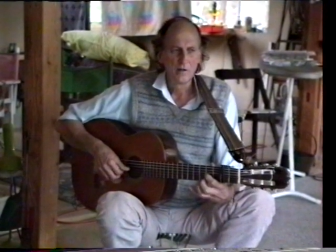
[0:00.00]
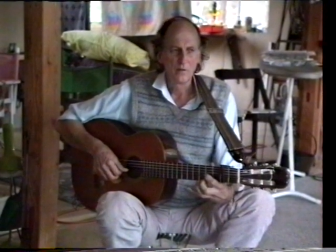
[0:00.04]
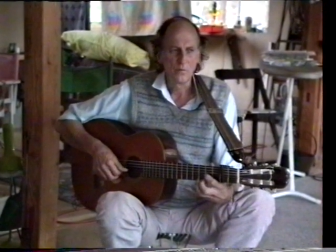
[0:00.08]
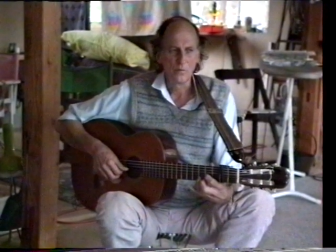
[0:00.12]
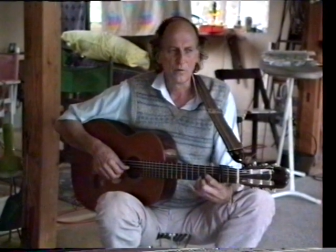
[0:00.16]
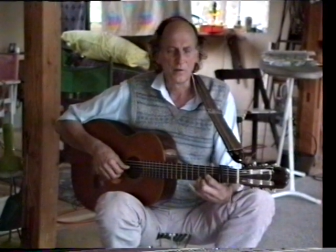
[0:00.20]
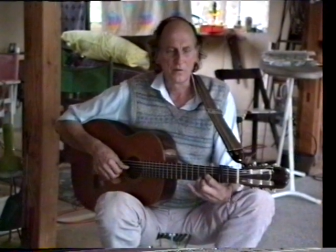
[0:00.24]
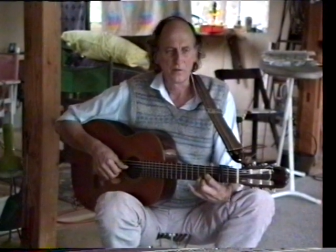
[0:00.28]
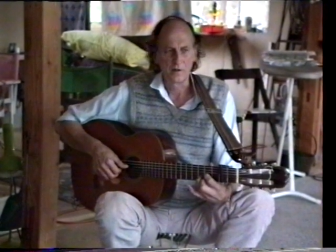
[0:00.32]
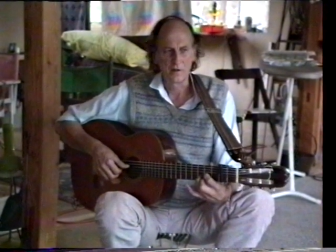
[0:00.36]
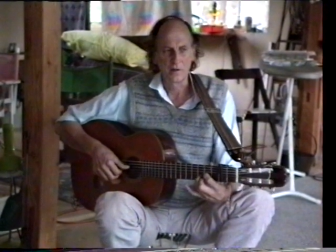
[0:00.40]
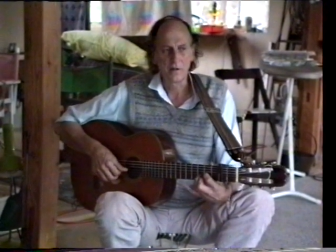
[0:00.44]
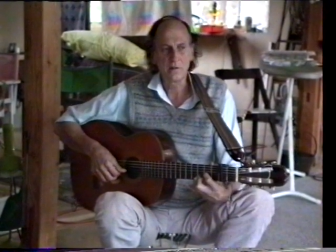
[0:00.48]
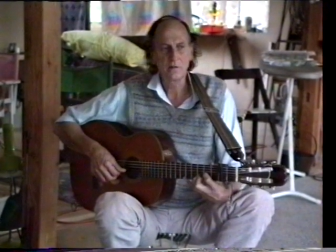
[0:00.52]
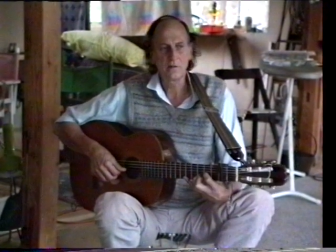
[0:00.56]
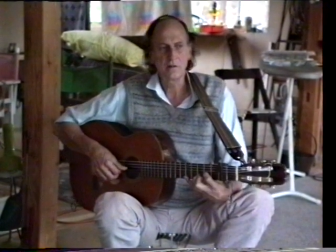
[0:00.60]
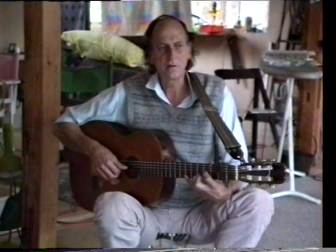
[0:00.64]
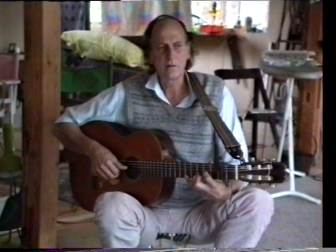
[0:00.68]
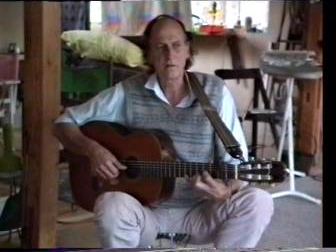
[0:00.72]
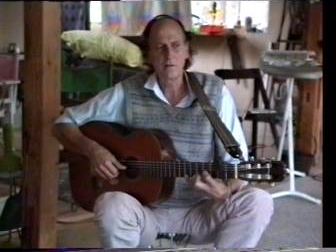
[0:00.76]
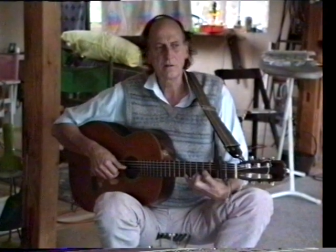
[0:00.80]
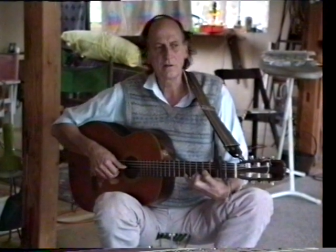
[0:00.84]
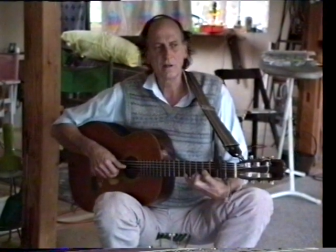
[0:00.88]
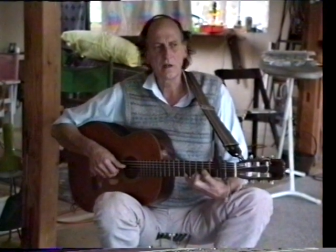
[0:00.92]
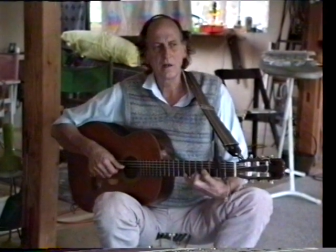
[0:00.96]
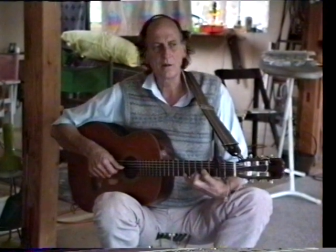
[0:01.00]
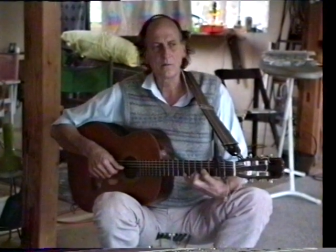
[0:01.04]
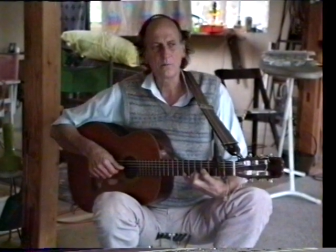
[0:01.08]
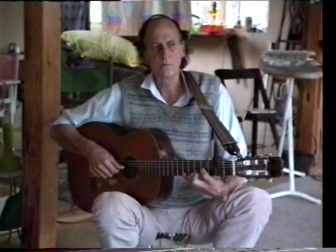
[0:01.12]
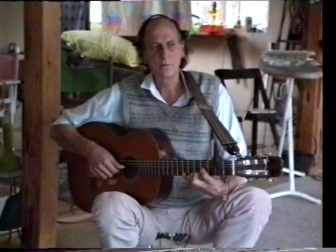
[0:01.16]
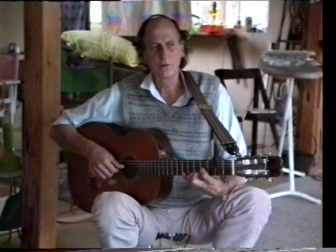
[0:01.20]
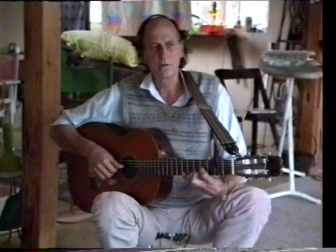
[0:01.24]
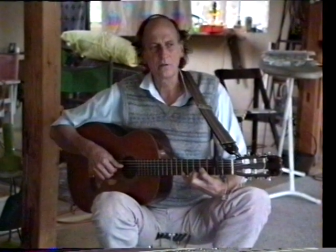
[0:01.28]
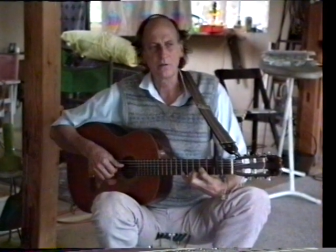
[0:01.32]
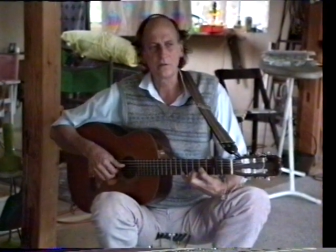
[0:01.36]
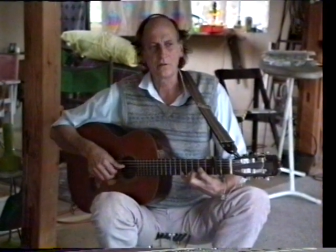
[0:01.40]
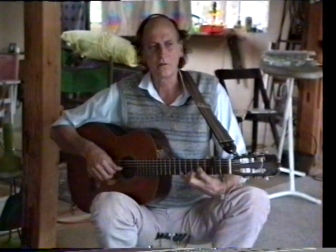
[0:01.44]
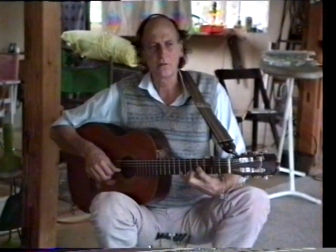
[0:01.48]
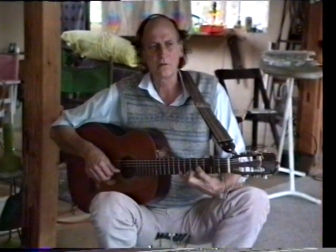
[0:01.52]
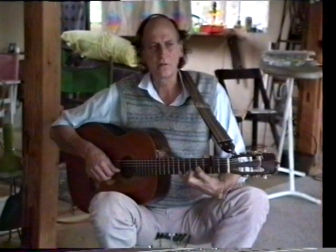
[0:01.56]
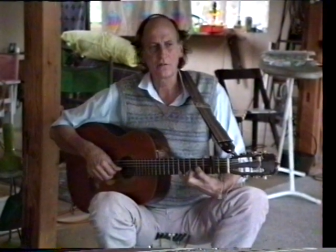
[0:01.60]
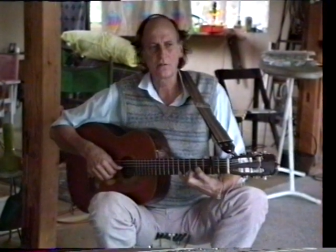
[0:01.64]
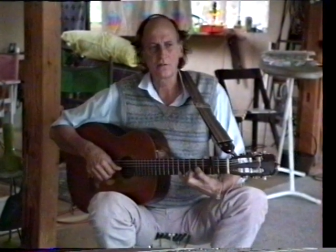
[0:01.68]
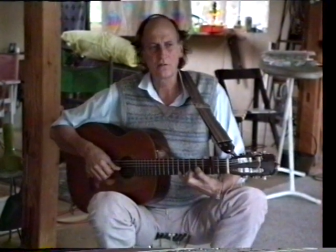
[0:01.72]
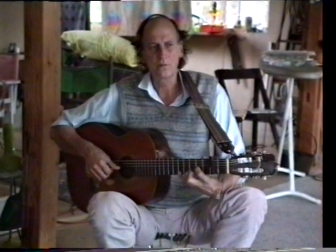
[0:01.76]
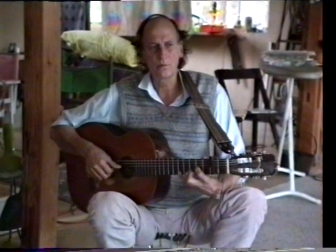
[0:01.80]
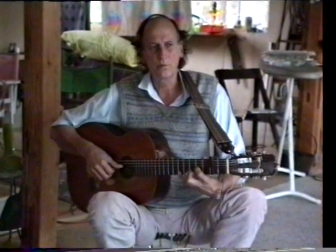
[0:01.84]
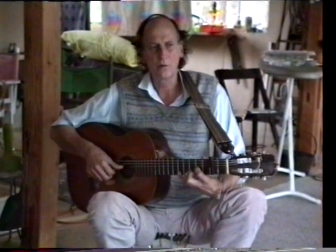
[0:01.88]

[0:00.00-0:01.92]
Within that pool's